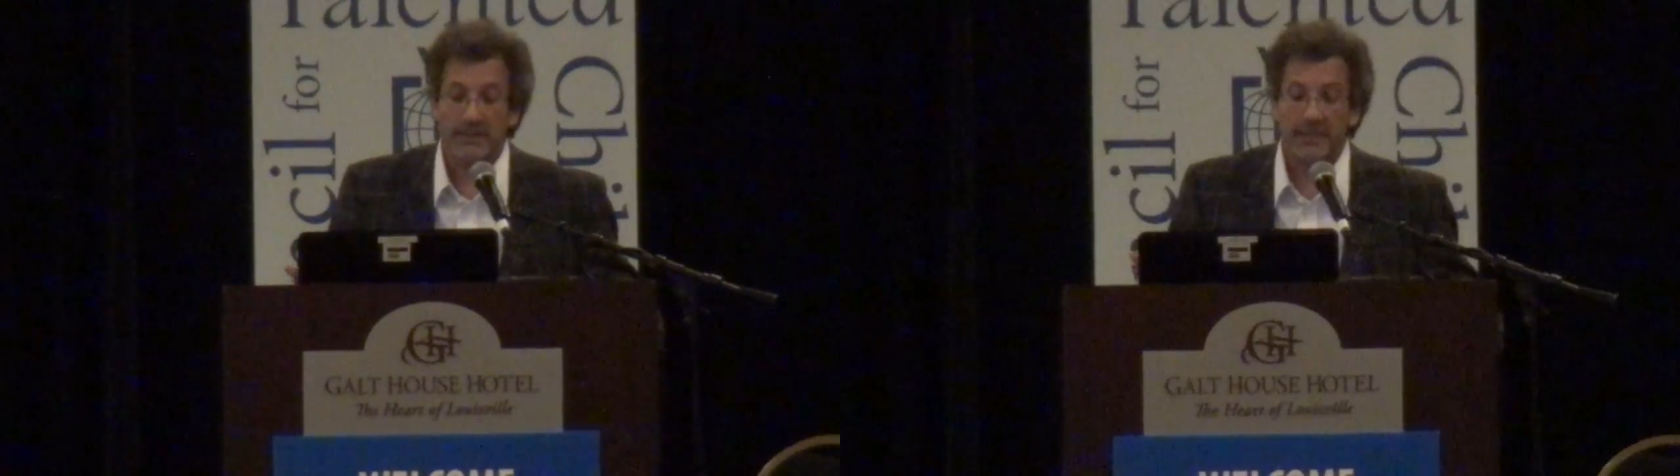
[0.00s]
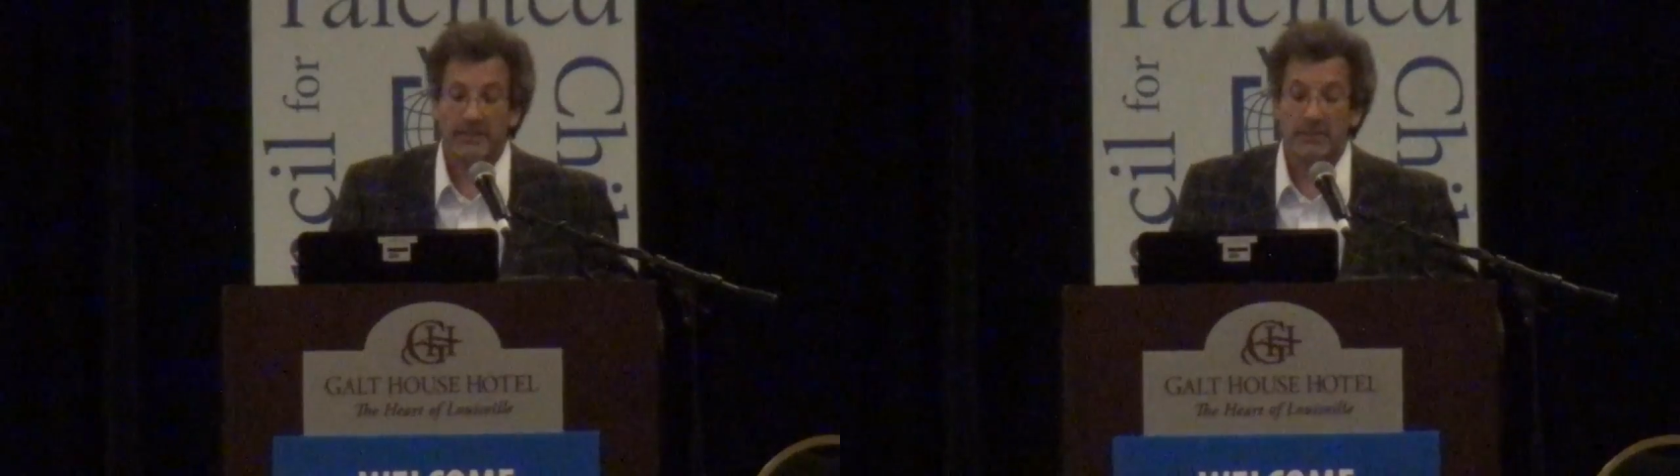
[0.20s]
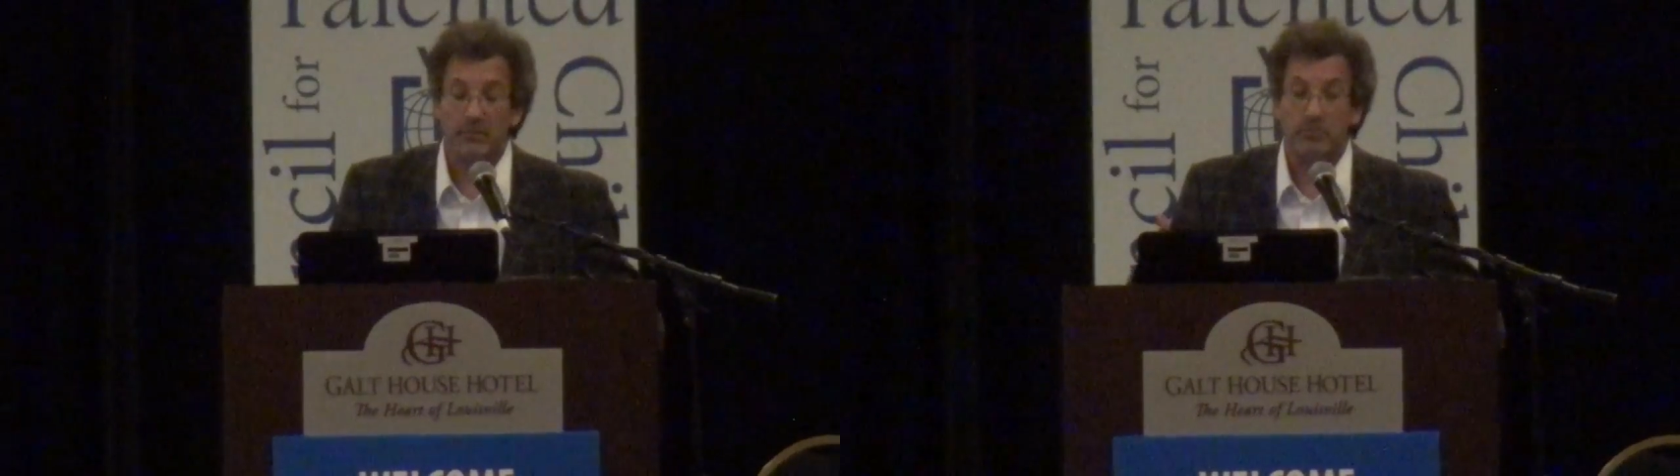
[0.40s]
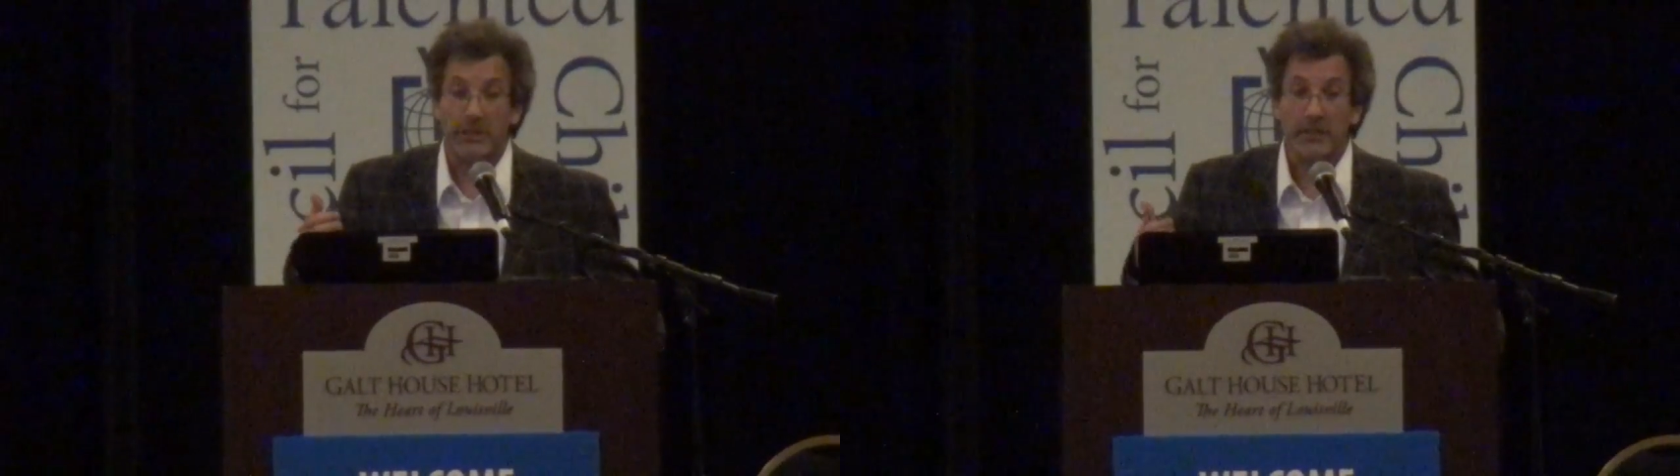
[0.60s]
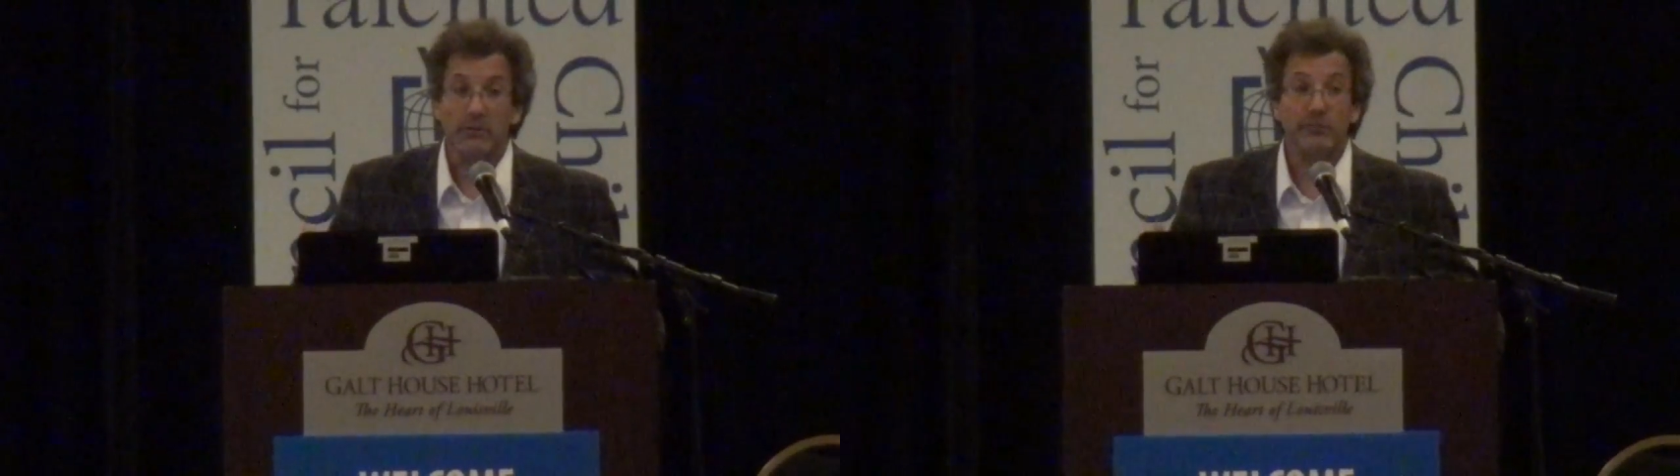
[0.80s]
that the
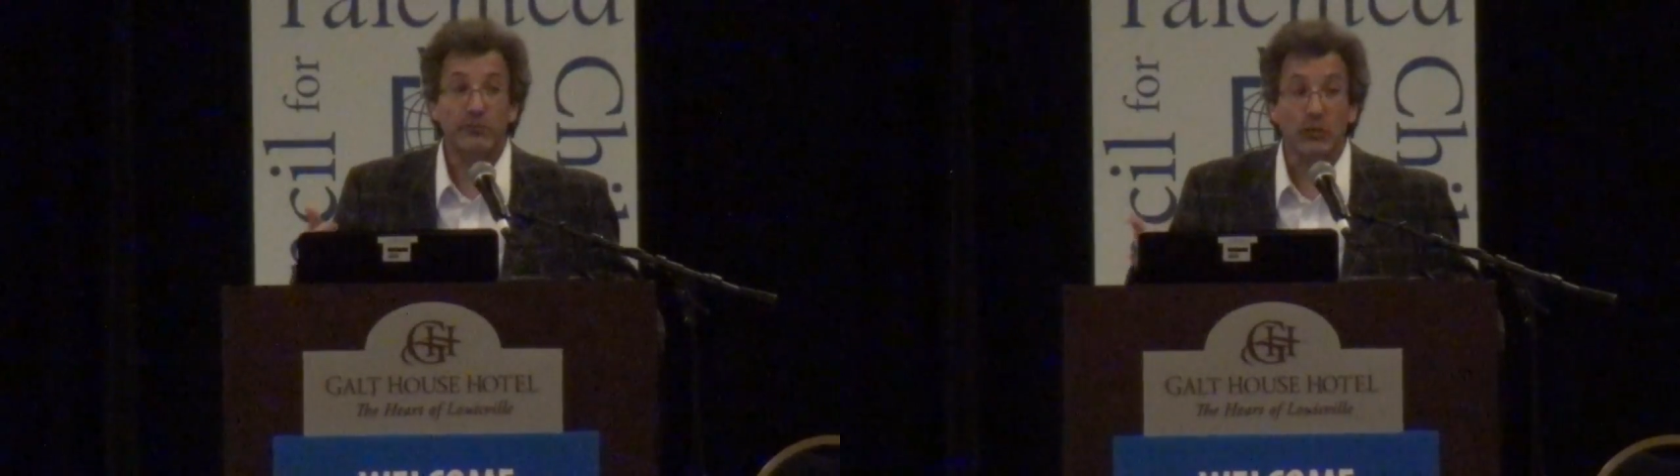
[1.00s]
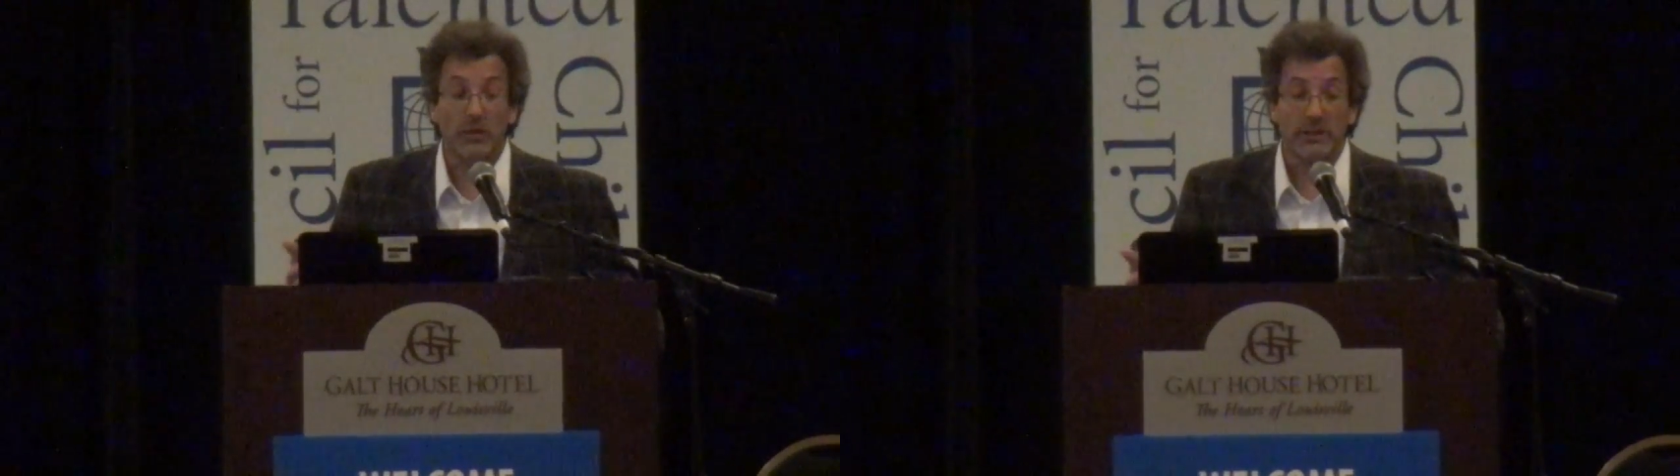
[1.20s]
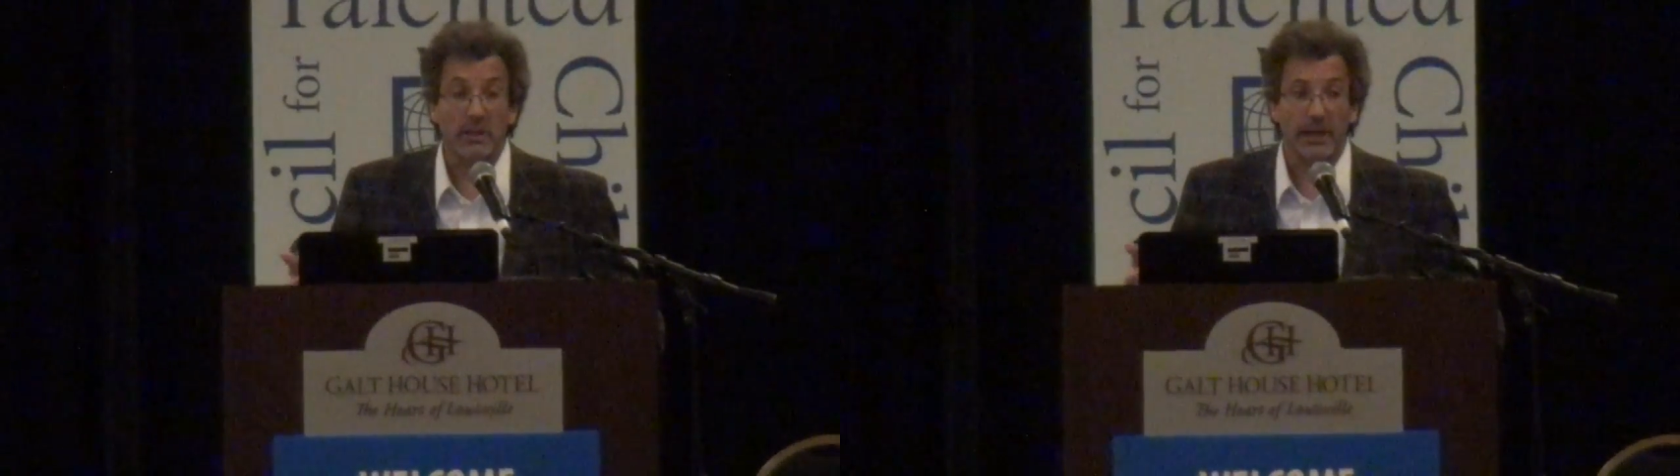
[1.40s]
big foot